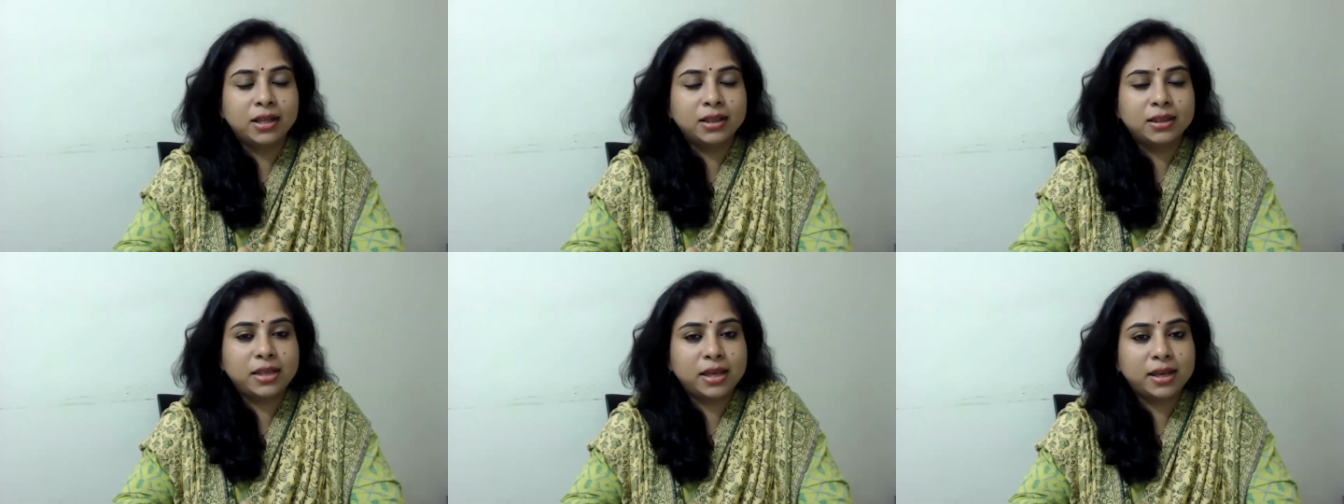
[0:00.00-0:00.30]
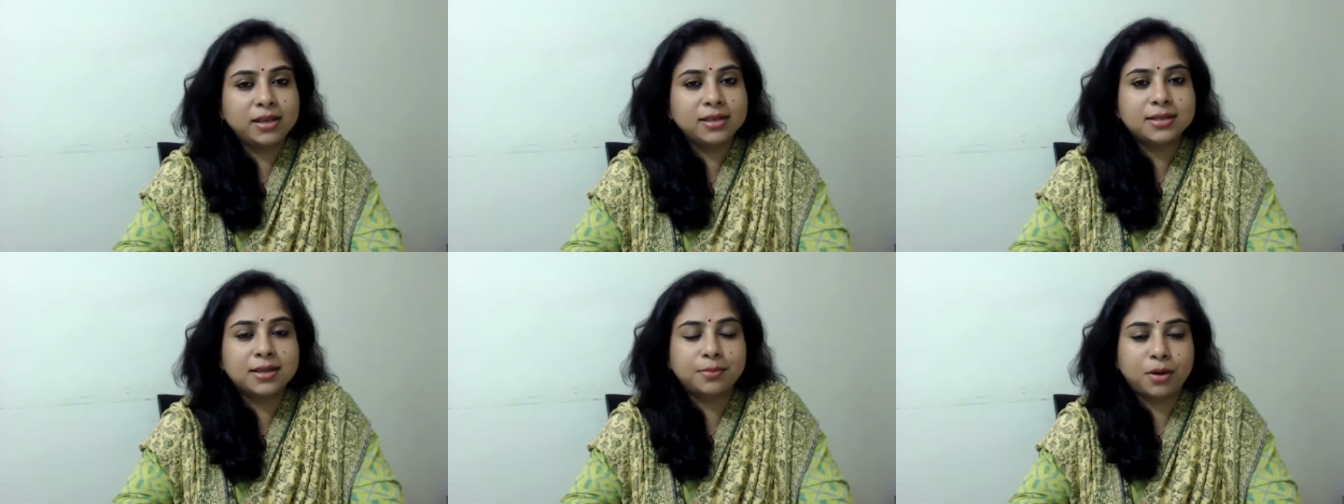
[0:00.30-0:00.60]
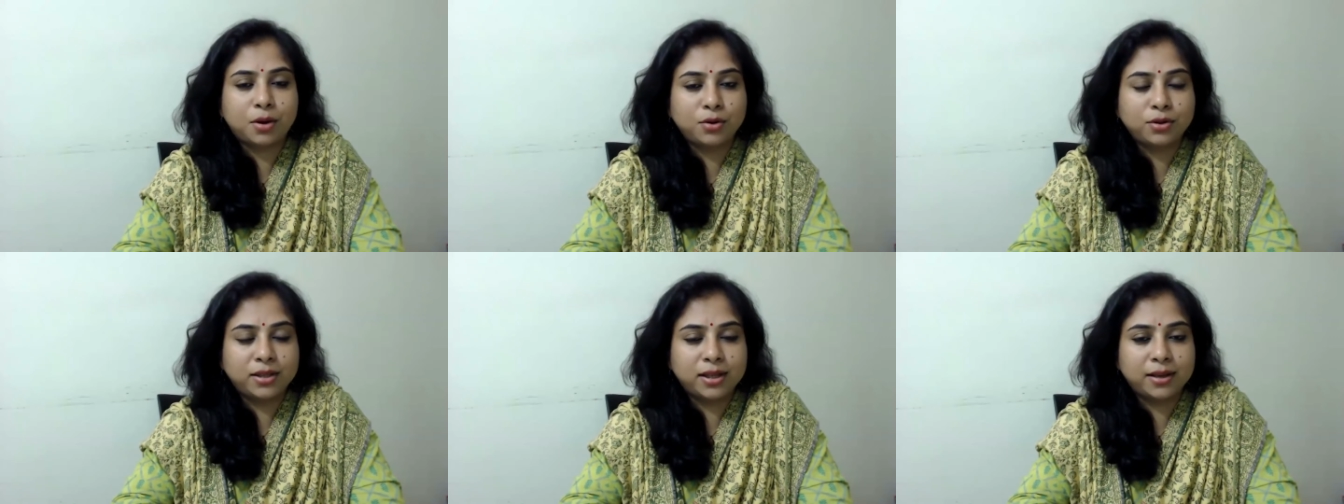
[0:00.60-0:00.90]
things
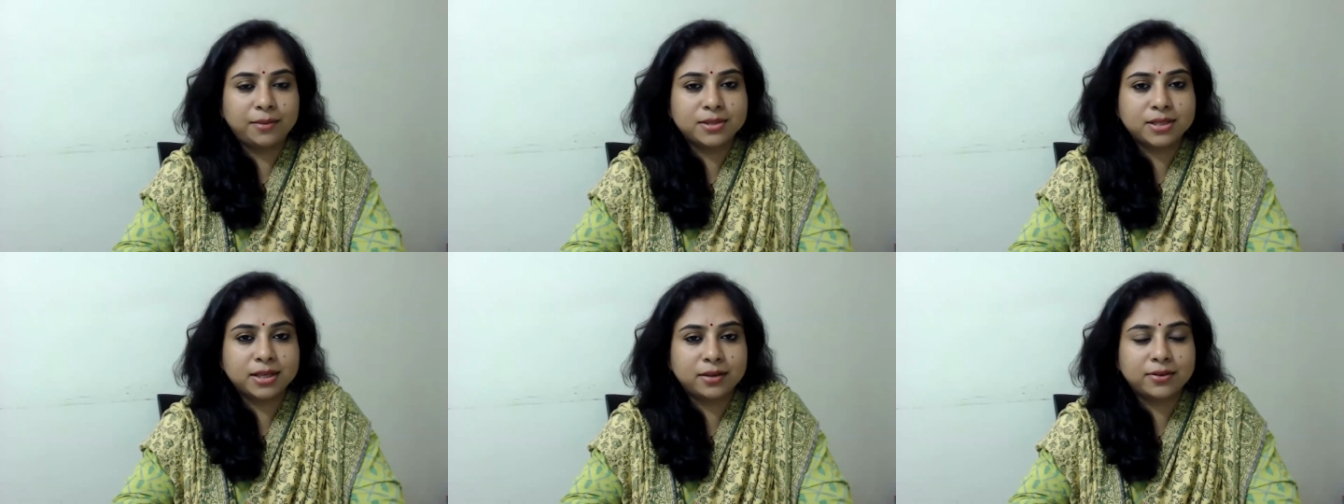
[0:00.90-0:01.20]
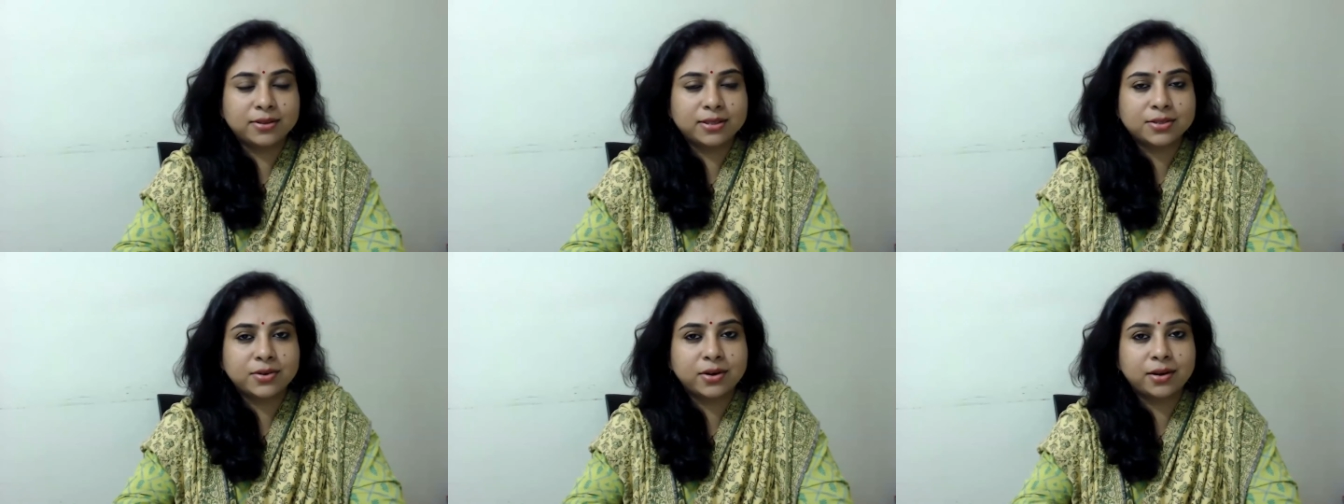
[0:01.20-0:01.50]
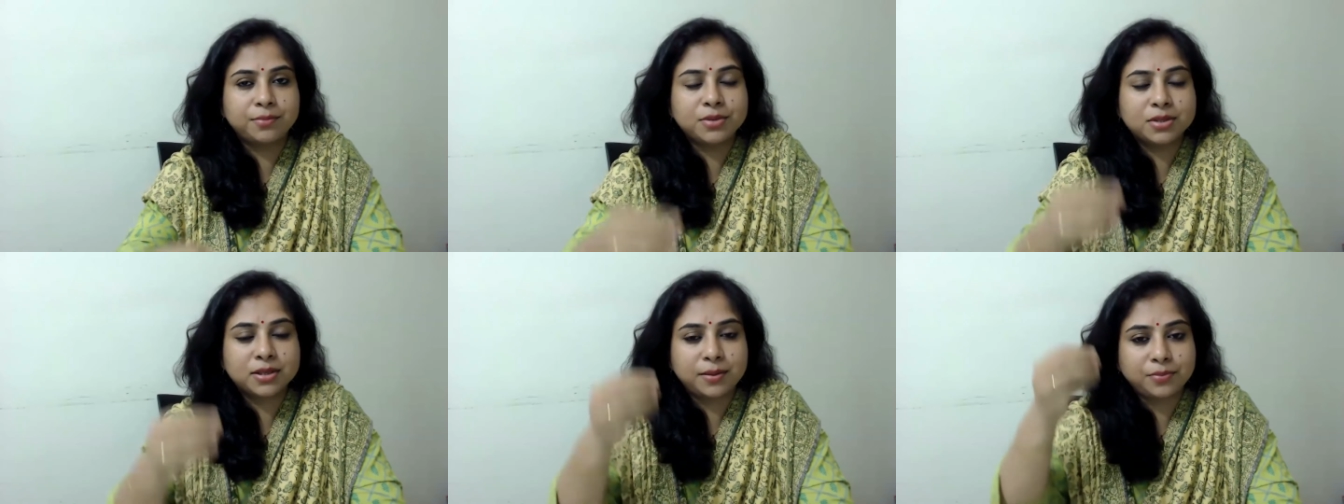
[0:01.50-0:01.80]
about themselves,
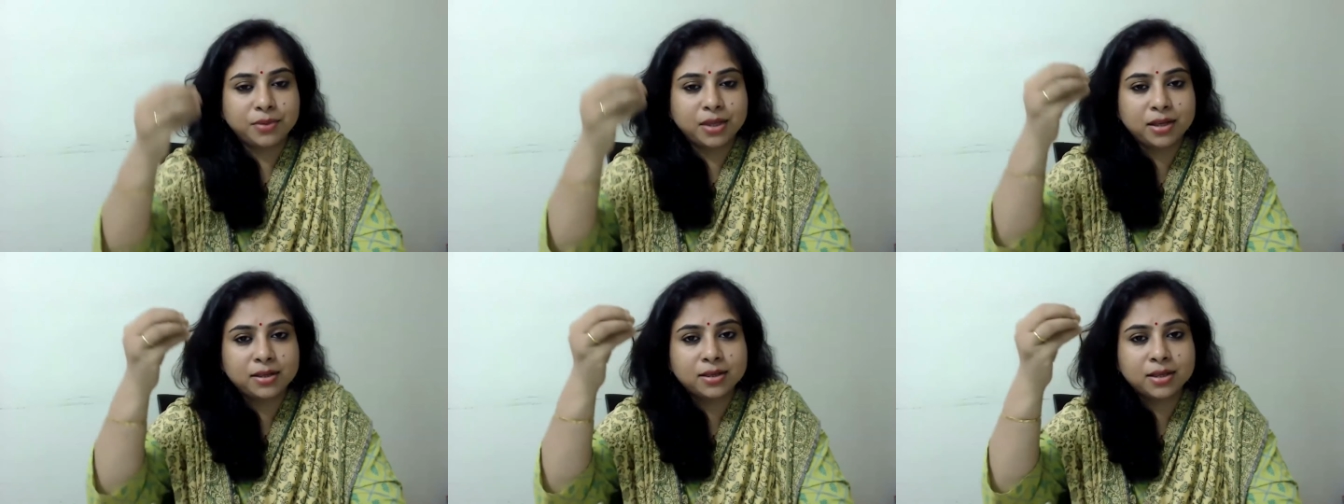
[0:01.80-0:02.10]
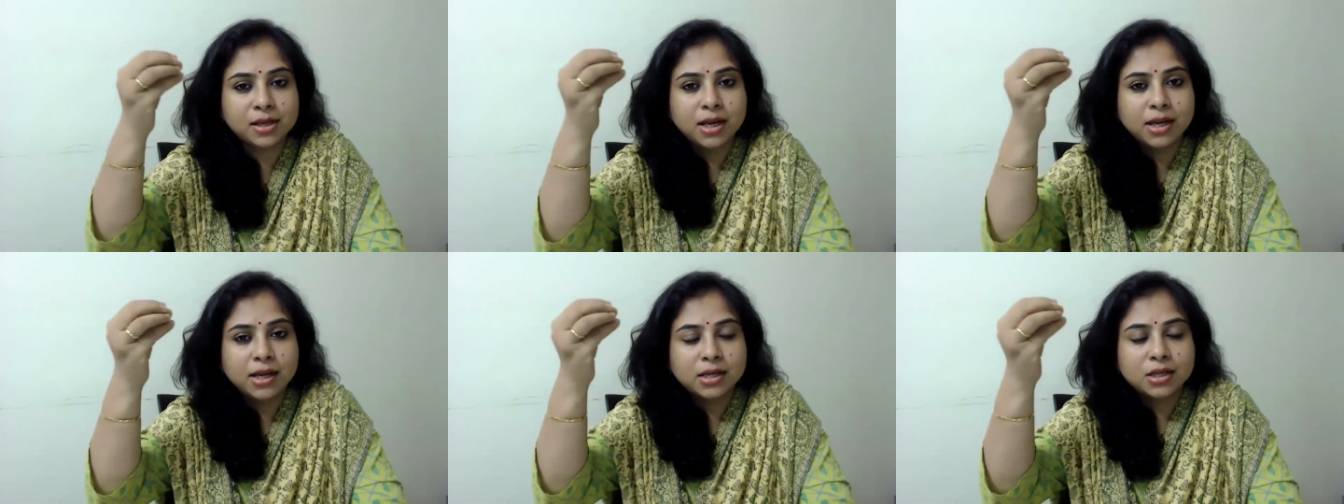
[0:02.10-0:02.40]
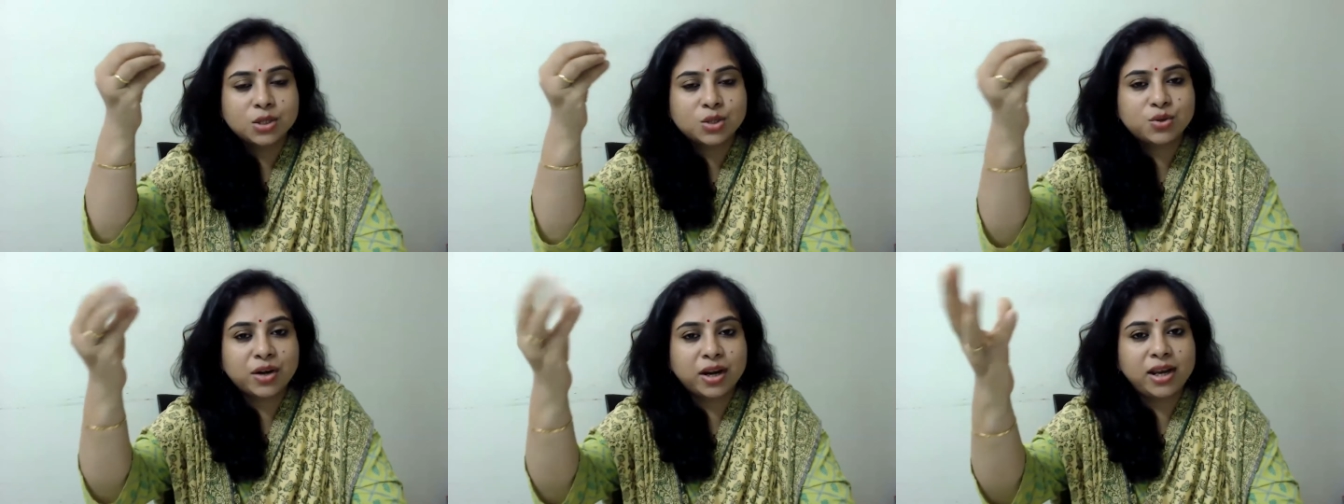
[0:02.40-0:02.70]
something
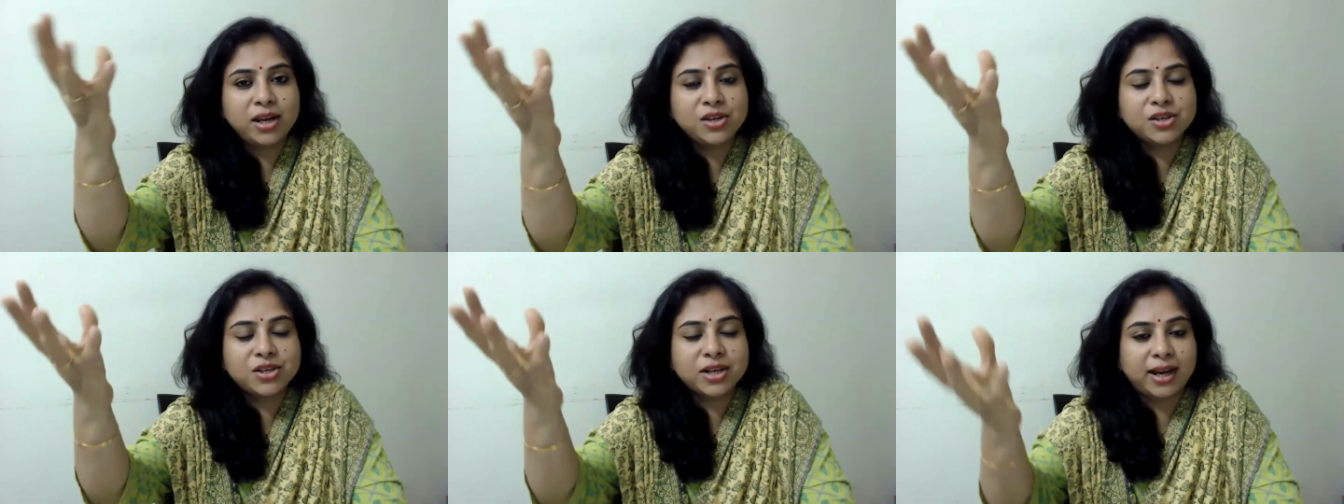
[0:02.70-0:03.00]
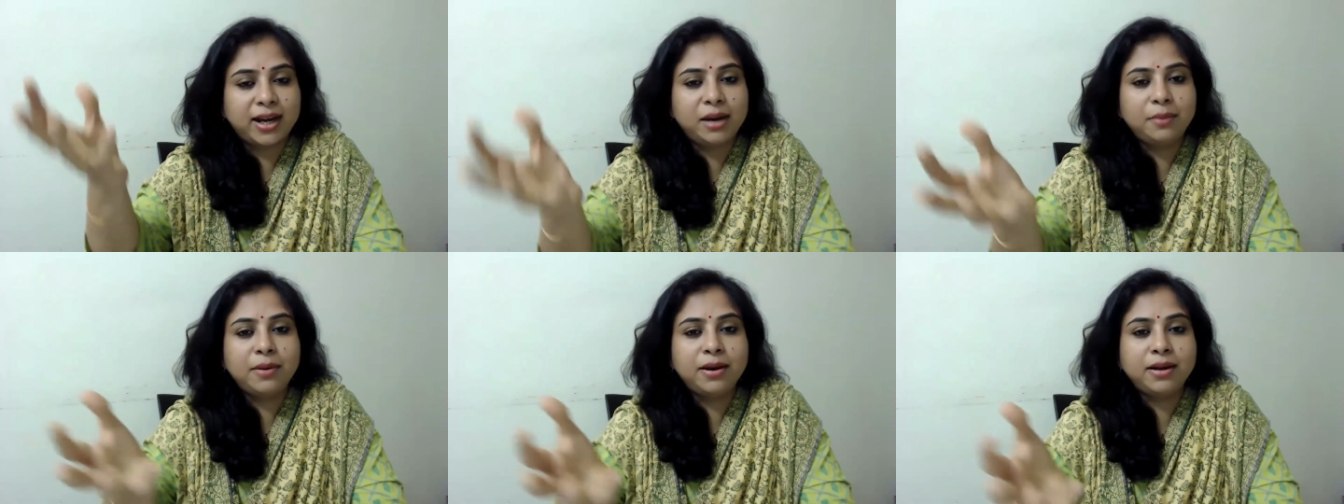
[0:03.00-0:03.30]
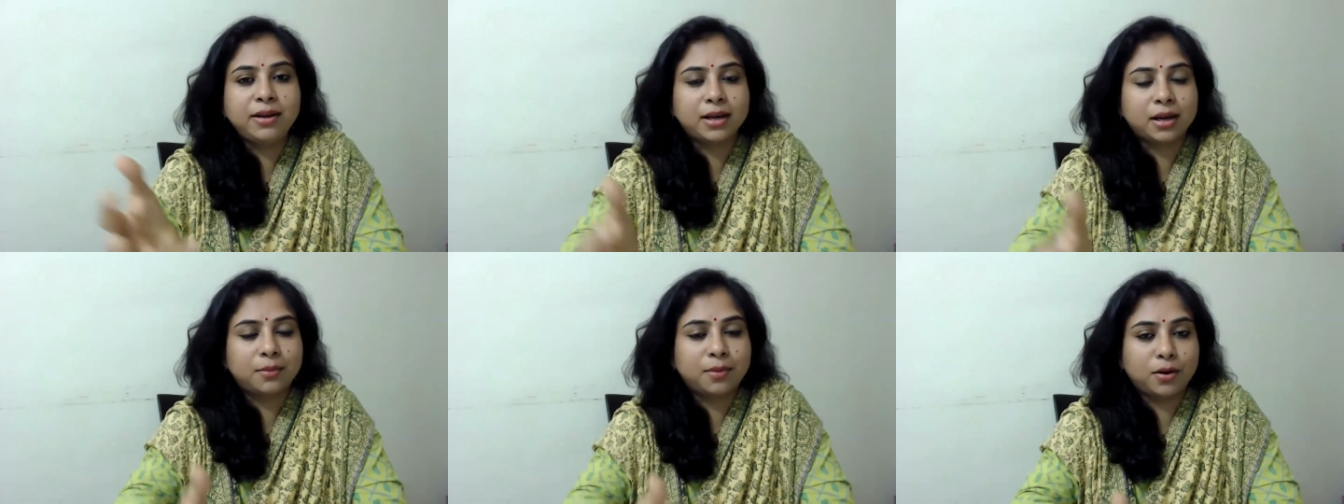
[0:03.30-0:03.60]
strange
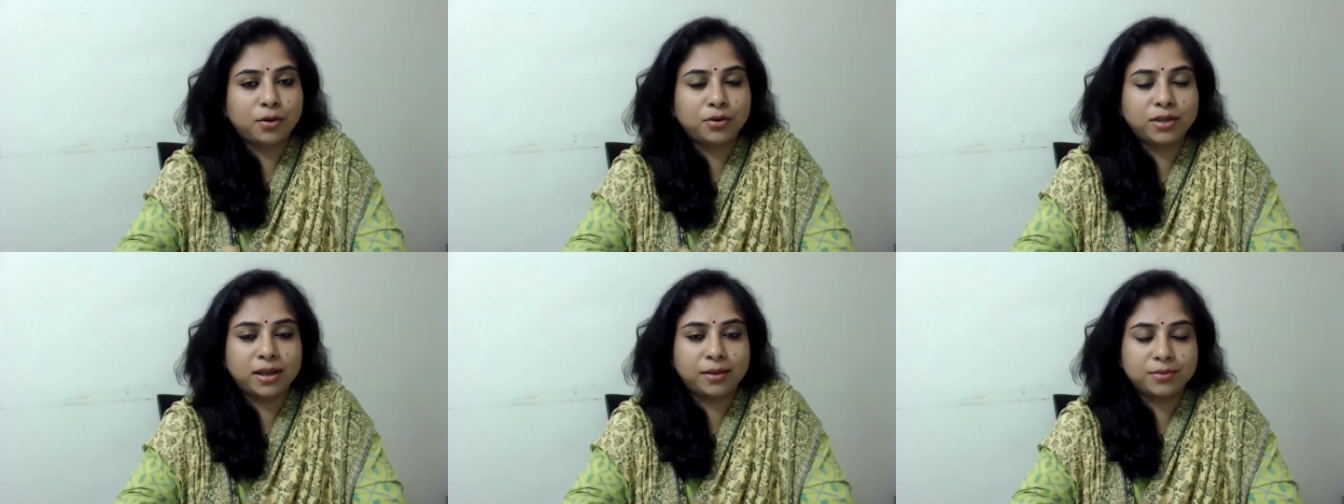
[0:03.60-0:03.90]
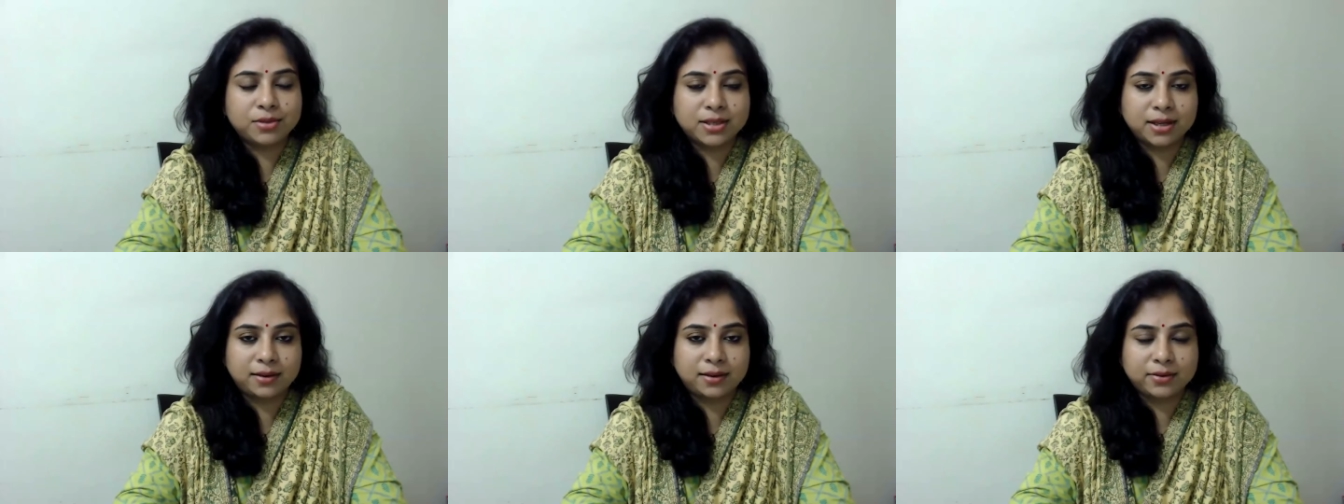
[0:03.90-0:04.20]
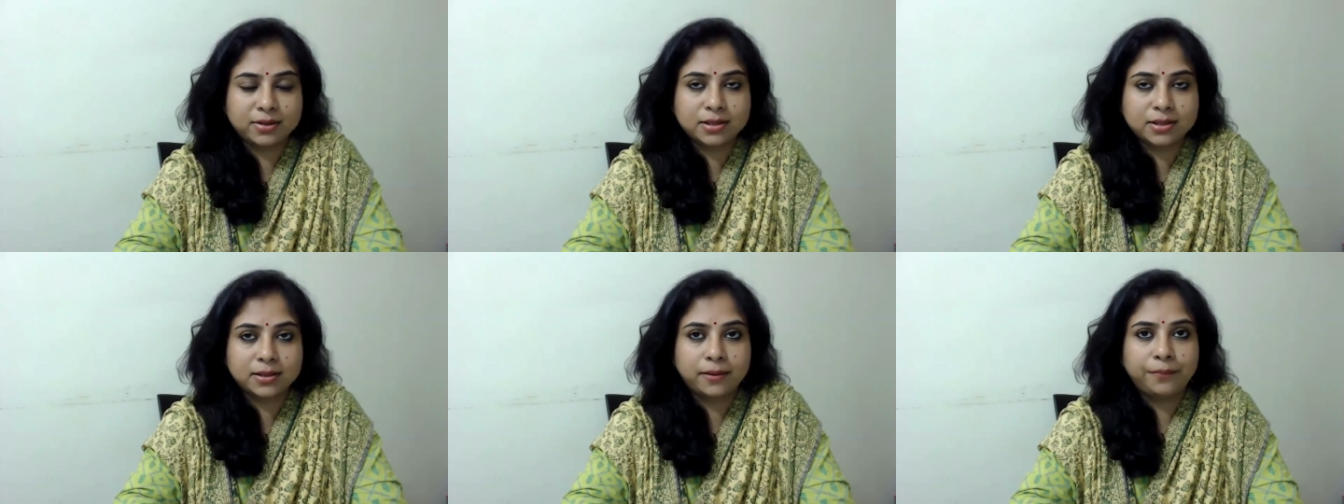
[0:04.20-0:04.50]
element about
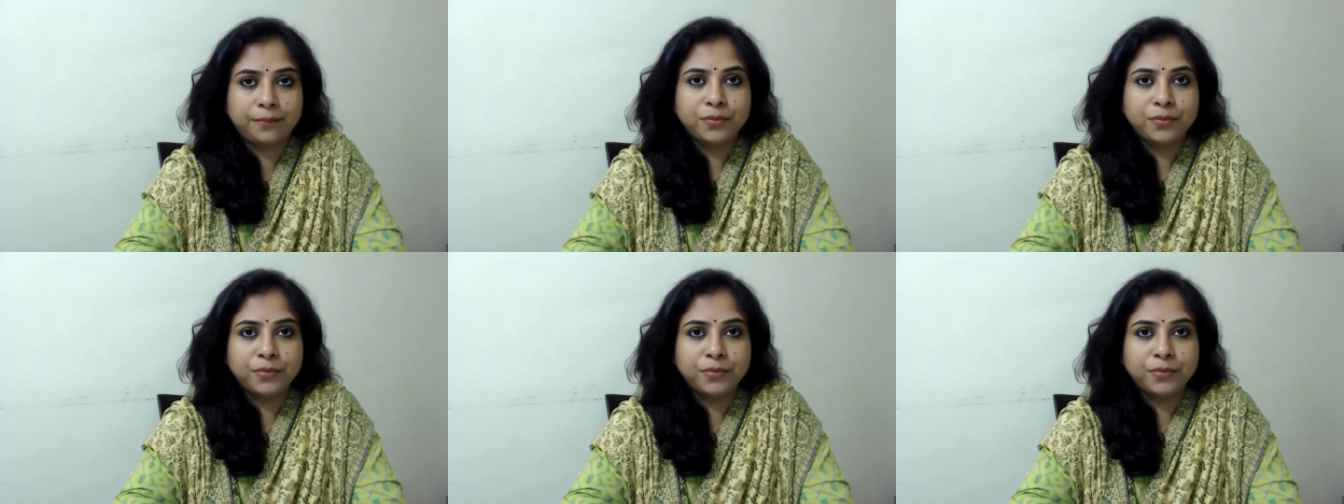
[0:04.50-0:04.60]
themselves.